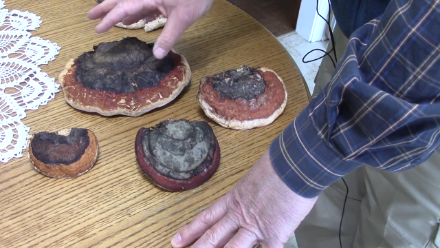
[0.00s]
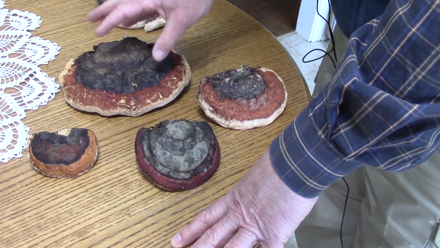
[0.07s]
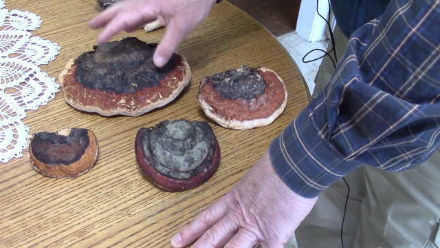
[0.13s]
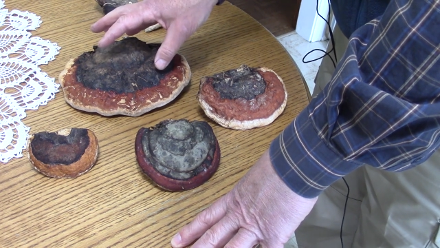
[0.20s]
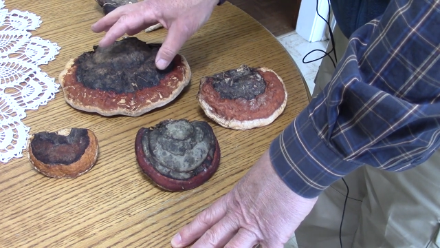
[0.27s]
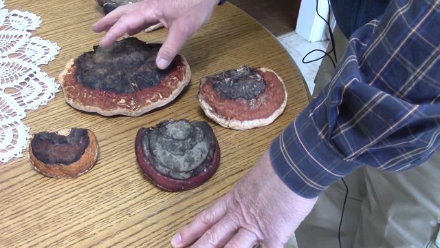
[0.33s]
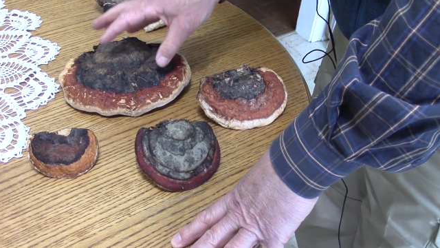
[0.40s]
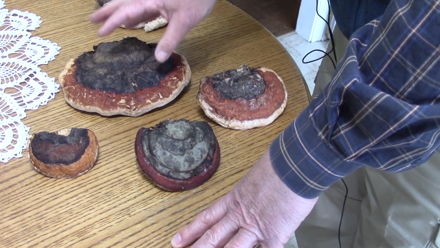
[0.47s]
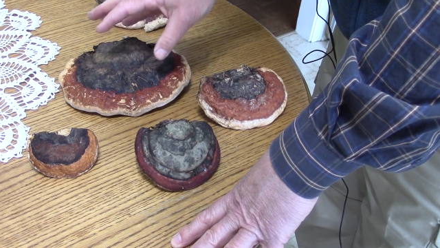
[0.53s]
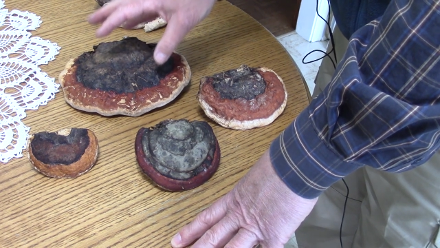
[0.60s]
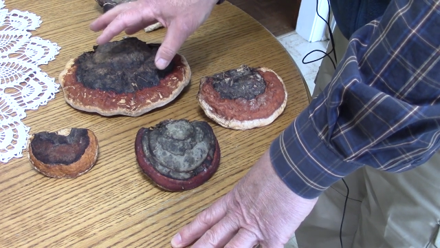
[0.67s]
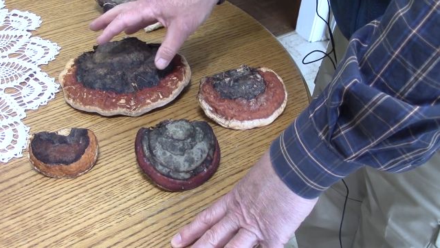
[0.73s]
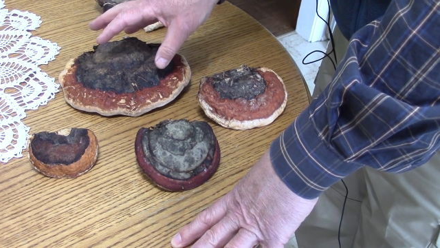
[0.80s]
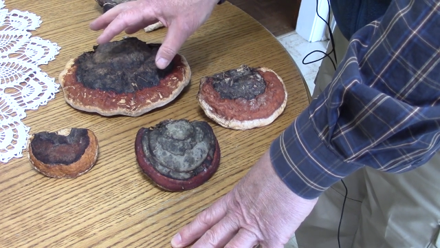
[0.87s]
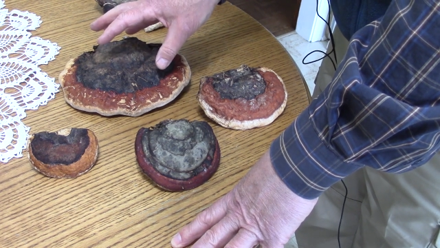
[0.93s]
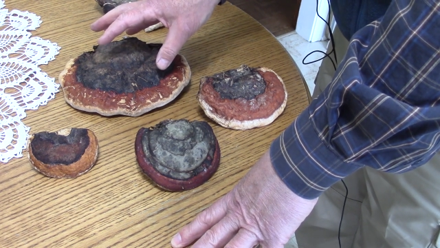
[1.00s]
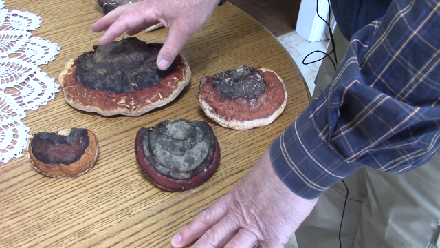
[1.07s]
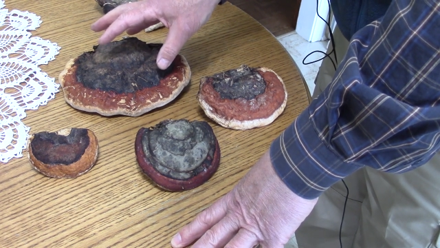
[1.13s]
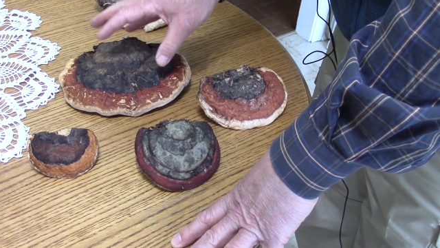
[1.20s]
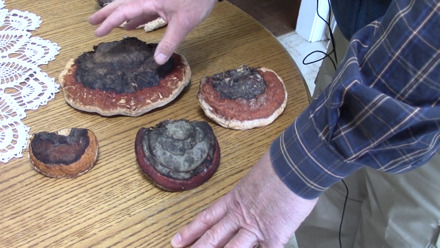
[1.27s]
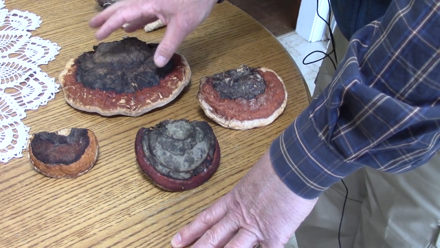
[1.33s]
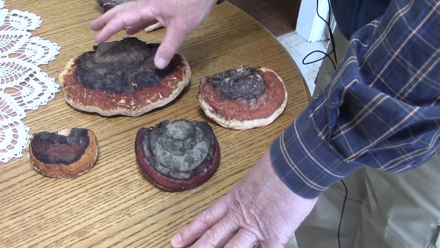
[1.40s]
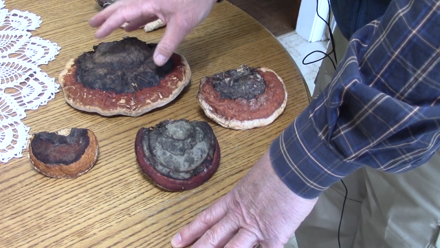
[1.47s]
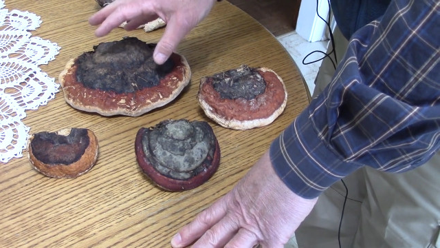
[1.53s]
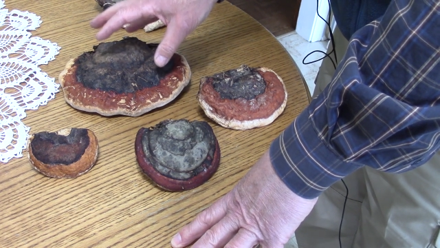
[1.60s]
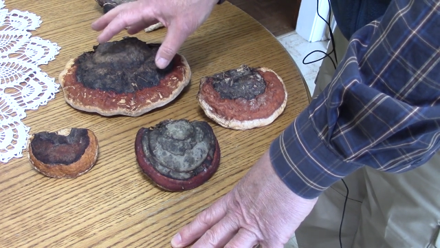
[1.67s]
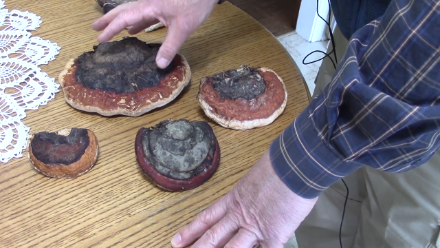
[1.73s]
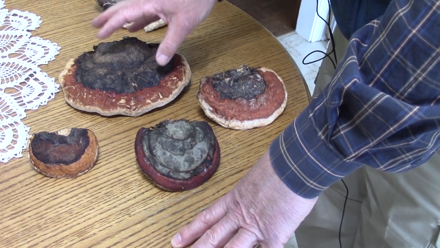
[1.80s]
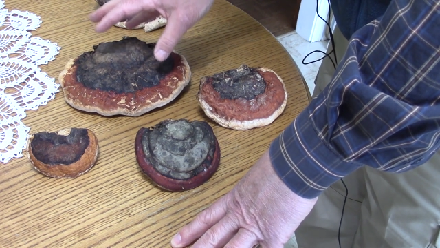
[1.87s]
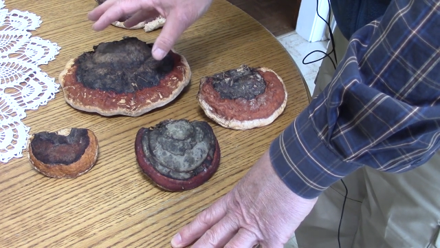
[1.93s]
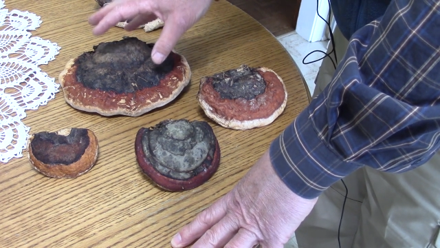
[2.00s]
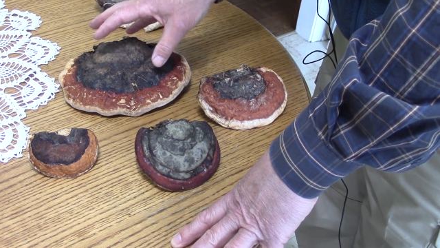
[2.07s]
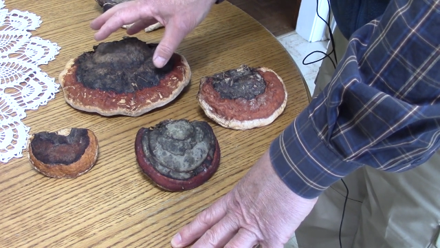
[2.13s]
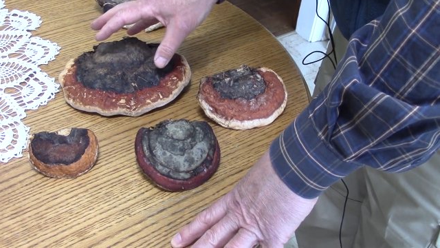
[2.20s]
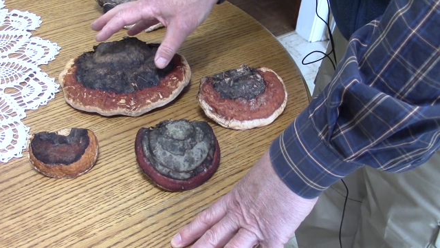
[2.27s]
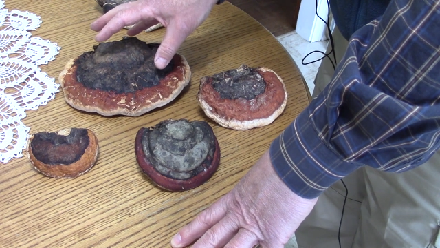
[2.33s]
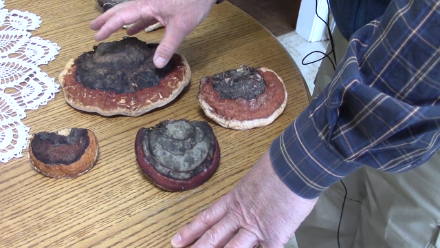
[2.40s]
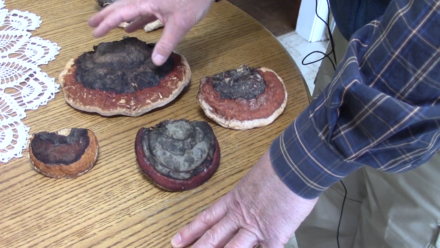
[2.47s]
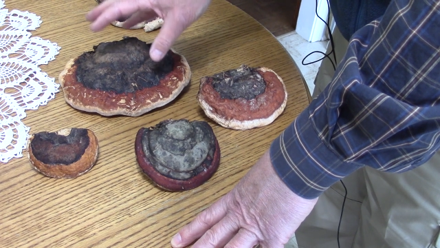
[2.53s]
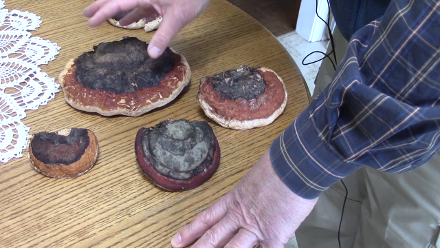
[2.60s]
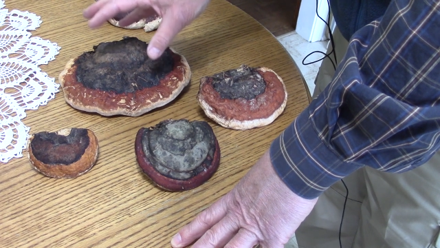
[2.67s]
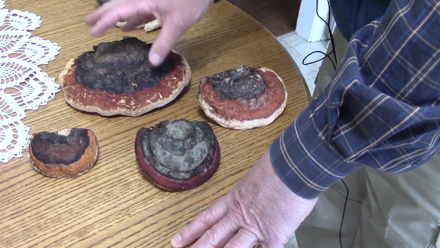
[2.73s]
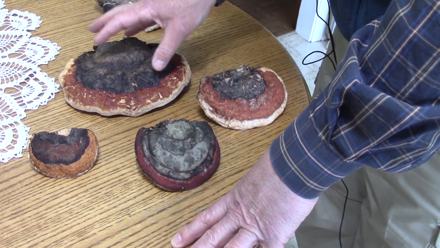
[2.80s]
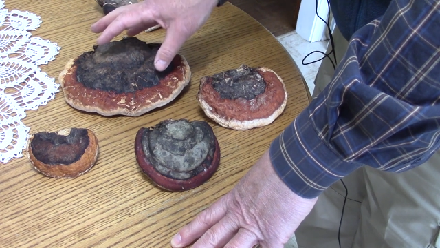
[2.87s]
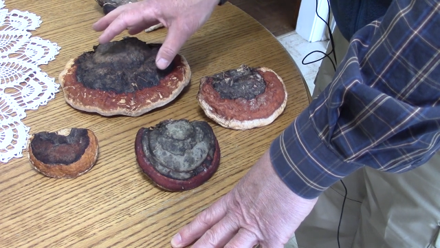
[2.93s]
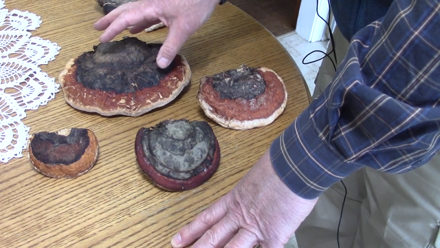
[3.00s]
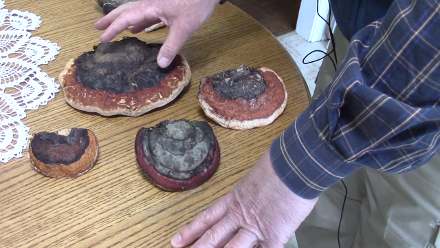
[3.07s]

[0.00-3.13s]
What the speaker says: Nobody's mouth can be seen.